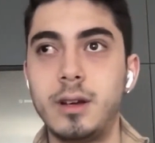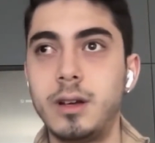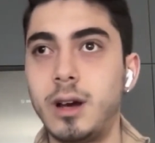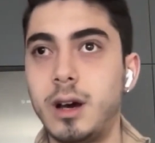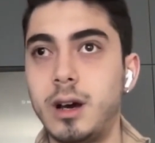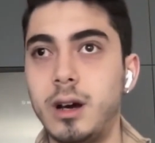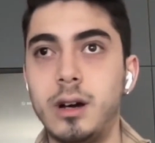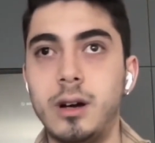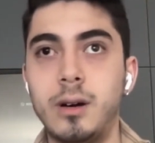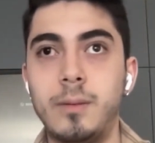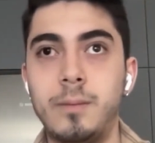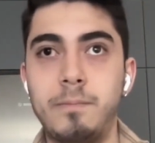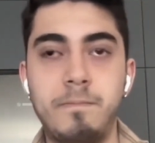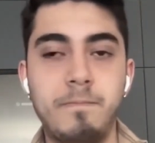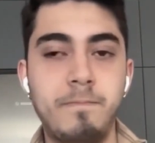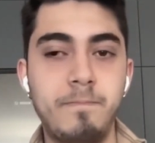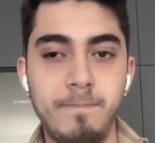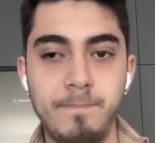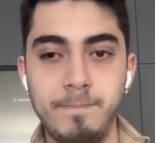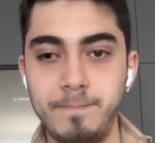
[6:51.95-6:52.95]

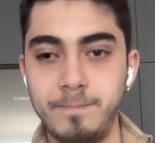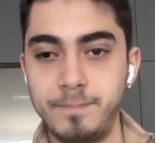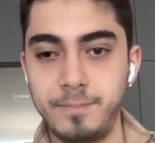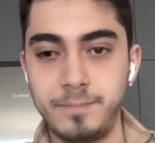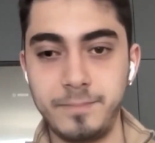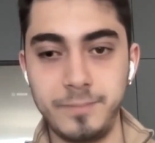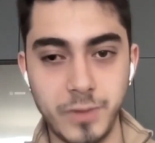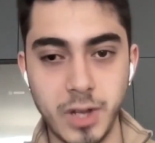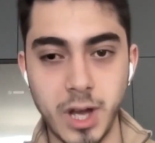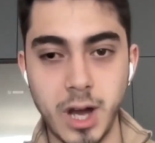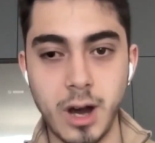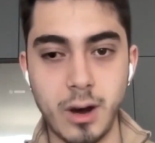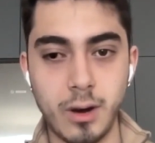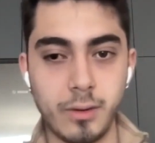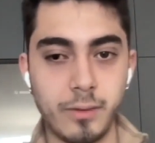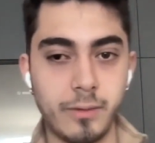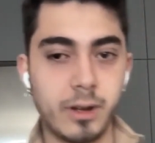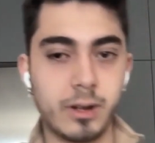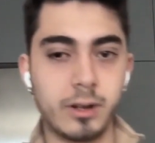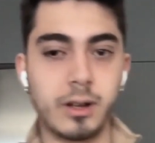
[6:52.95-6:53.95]

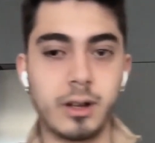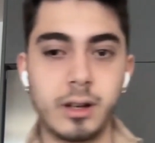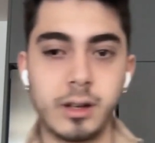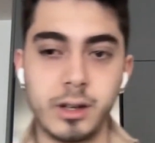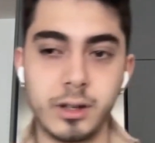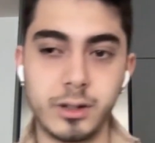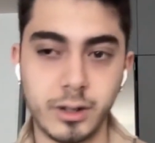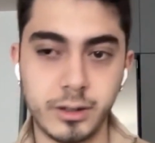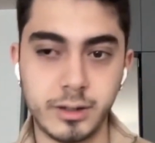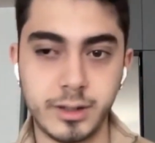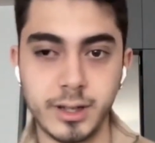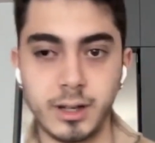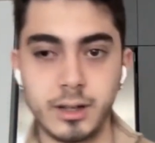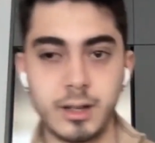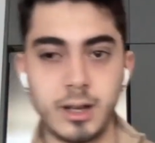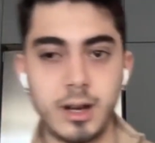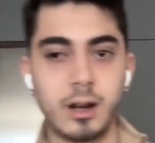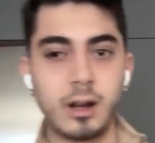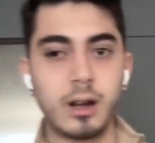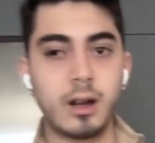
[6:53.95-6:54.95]
Now we are getting into
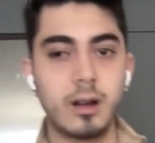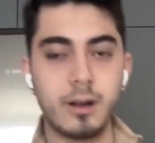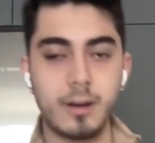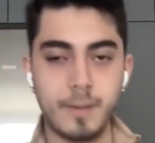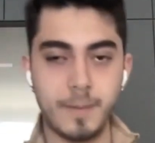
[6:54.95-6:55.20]
TikTok.